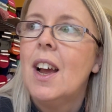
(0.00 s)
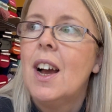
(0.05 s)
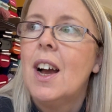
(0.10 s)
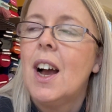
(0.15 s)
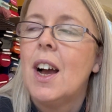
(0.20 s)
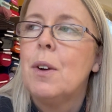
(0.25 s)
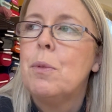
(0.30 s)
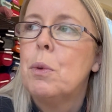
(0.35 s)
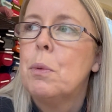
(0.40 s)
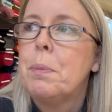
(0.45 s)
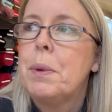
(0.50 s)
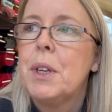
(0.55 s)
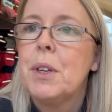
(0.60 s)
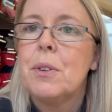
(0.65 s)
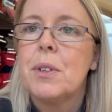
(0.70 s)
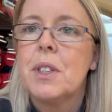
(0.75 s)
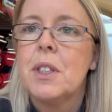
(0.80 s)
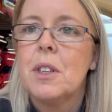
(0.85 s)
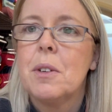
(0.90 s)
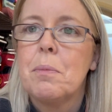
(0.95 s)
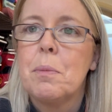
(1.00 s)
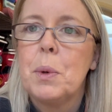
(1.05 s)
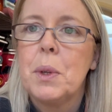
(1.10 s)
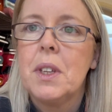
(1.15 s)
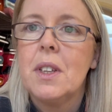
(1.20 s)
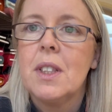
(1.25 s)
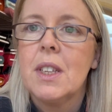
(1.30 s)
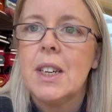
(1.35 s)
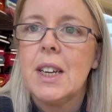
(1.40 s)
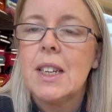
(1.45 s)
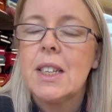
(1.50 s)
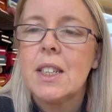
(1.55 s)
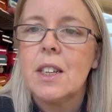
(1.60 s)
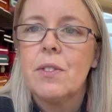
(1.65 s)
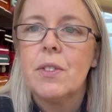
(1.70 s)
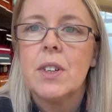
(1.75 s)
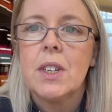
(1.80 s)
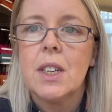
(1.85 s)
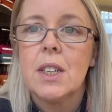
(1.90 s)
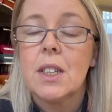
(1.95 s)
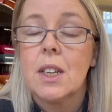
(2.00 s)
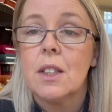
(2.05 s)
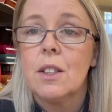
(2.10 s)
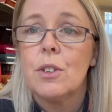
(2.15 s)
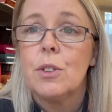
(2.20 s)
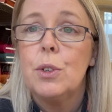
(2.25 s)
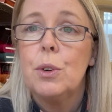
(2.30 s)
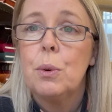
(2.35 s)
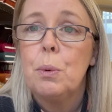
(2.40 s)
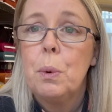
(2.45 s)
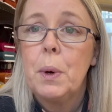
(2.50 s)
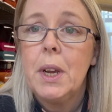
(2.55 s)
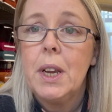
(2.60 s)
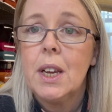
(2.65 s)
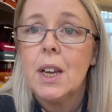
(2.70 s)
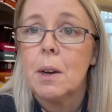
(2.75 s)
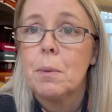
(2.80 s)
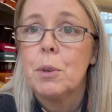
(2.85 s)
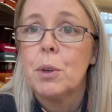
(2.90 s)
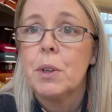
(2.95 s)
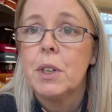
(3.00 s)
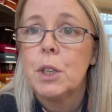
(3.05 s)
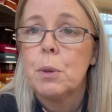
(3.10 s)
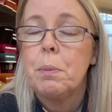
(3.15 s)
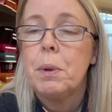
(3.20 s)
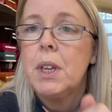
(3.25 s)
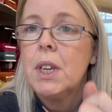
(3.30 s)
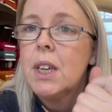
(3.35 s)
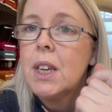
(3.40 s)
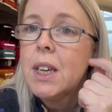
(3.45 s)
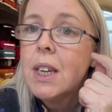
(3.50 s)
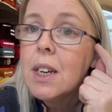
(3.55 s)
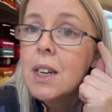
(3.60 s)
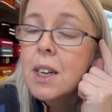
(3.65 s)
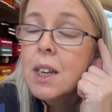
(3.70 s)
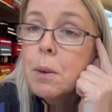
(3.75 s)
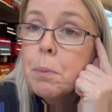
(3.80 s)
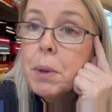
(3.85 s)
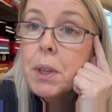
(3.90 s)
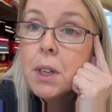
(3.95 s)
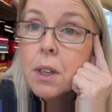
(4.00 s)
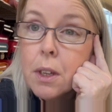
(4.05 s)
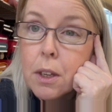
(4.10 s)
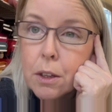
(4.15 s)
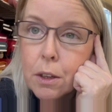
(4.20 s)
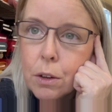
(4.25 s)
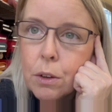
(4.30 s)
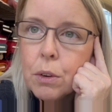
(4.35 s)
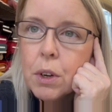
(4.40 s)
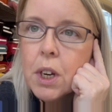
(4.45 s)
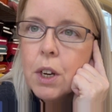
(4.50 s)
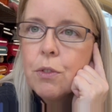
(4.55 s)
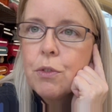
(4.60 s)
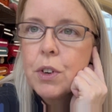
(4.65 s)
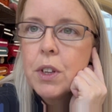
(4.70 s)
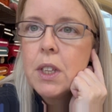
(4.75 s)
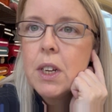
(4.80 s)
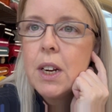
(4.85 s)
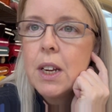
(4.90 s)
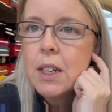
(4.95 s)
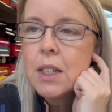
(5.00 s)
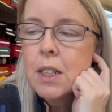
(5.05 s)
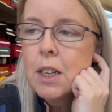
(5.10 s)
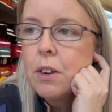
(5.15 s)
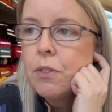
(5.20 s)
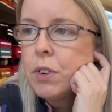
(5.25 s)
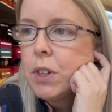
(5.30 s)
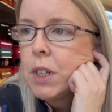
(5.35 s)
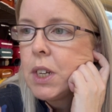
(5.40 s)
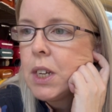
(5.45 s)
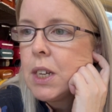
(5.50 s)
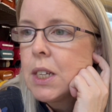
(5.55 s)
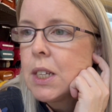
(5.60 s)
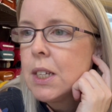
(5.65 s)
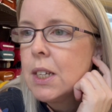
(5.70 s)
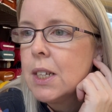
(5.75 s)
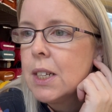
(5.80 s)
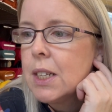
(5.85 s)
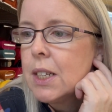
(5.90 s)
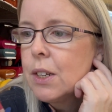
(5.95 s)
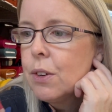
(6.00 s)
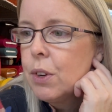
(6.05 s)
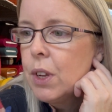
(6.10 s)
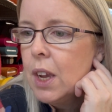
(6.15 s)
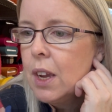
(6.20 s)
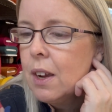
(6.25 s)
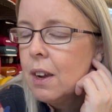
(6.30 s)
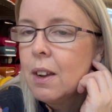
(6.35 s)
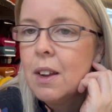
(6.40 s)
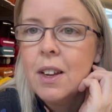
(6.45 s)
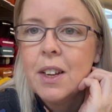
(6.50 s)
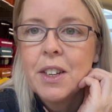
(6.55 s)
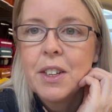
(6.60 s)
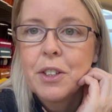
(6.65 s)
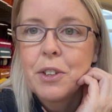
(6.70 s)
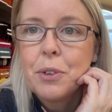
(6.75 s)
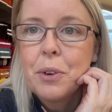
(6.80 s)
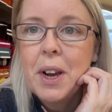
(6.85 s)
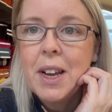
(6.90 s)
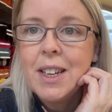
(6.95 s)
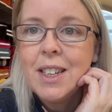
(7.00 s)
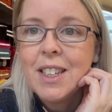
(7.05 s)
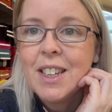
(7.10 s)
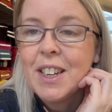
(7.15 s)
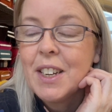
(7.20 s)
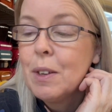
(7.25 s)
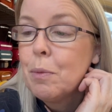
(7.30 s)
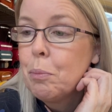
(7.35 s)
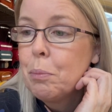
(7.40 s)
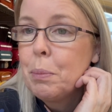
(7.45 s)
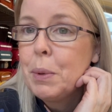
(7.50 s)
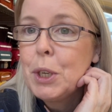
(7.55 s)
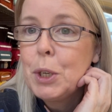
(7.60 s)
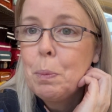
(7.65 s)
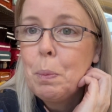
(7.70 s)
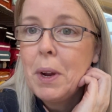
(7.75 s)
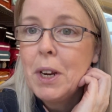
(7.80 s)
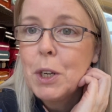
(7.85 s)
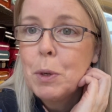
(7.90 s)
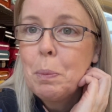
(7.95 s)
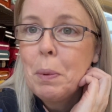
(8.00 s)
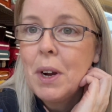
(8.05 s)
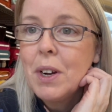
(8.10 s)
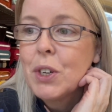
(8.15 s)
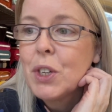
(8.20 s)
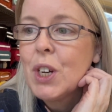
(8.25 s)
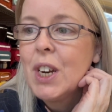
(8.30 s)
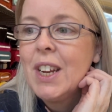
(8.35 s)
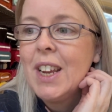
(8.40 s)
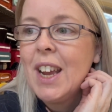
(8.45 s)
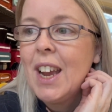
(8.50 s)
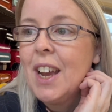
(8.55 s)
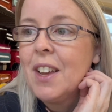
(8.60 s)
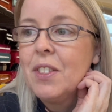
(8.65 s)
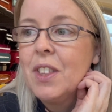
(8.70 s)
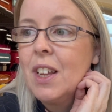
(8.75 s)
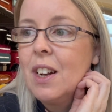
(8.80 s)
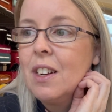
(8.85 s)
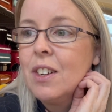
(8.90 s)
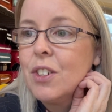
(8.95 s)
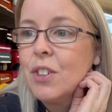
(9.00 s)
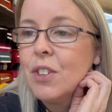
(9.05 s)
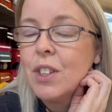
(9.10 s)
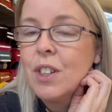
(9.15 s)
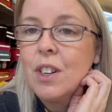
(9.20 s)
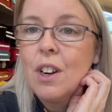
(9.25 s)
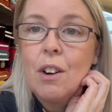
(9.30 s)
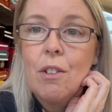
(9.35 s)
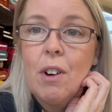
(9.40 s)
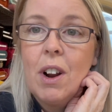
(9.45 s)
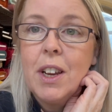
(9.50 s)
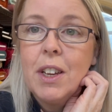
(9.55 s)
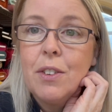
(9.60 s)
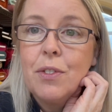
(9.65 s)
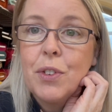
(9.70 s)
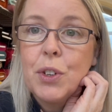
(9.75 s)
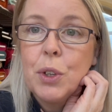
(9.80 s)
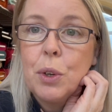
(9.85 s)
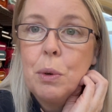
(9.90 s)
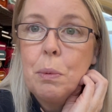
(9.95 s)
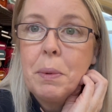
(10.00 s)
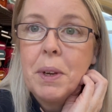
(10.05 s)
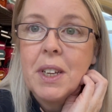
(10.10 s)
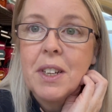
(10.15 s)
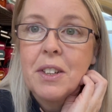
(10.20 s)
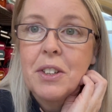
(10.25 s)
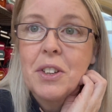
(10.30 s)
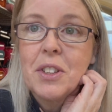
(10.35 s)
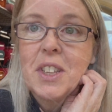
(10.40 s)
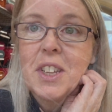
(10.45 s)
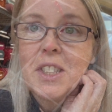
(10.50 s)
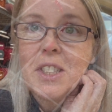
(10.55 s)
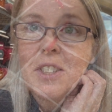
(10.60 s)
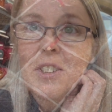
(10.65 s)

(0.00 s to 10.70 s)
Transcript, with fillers: I won't be using them within the next seven days and there's no way I'm going to be in a B&Q for the next seven days. So yeah, so handy, bish bash bosh, and they'll just arrive to me. So that's